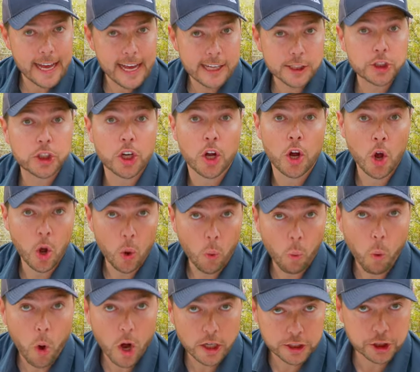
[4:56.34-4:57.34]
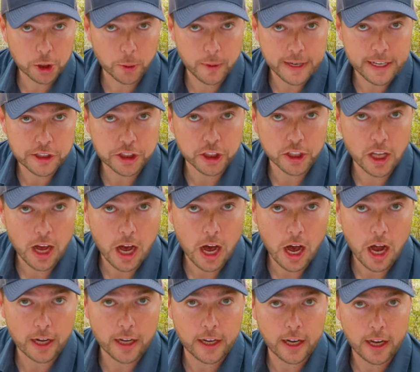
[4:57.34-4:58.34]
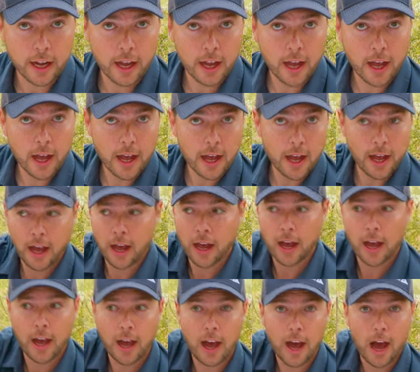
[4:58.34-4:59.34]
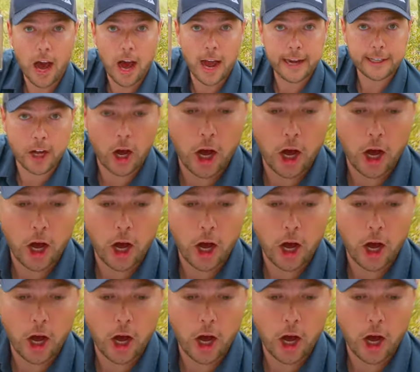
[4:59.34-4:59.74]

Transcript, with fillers: catch one tarantula hawk, I